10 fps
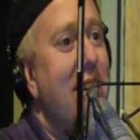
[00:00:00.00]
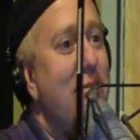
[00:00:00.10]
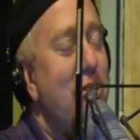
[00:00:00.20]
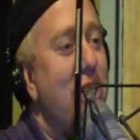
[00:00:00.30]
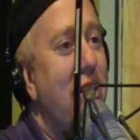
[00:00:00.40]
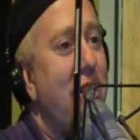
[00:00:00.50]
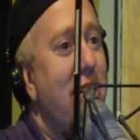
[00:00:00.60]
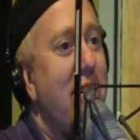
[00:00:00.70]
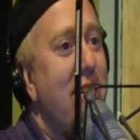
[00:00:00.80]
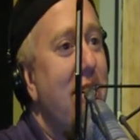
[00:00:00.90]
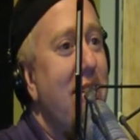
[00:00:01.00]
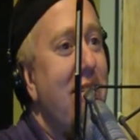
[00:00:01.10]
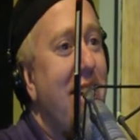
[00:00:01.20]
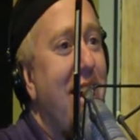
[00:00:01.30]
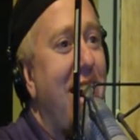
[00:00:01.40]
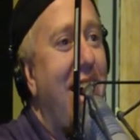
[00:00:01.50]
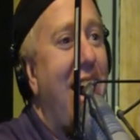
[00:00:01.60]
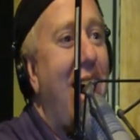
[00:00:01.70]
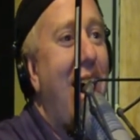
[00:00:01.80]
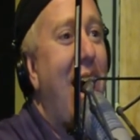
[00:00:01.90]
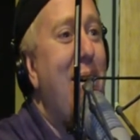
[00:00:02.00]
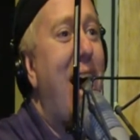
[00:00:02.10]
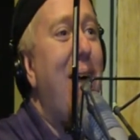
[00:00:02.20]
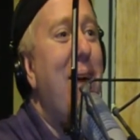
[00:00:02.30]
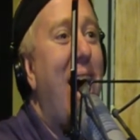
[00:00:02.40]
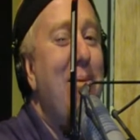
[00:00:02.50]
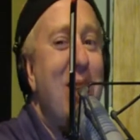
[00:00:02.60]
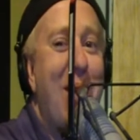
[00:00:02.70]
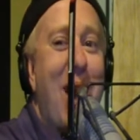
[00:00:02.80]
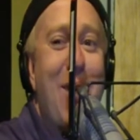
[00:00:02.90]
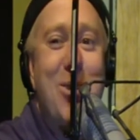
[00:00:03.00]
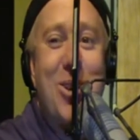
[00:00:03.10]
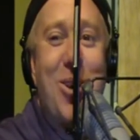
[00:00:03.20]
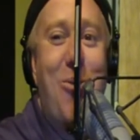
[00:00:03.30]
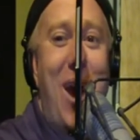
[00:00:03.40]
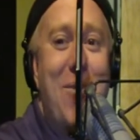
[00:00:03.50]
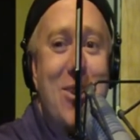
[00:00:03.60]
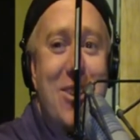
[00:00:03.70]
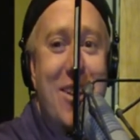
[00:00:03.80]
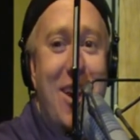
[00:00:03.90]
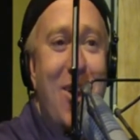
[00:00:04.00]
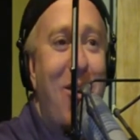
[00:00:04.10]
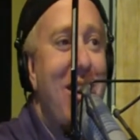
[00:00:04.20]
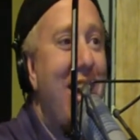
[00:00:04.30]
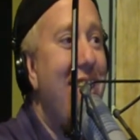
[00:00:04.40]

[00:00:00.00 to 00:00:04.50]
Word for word: thanks for sharing. I apologize I, I, your... I'm, sure, I'm, sure, your wife is saying, like going,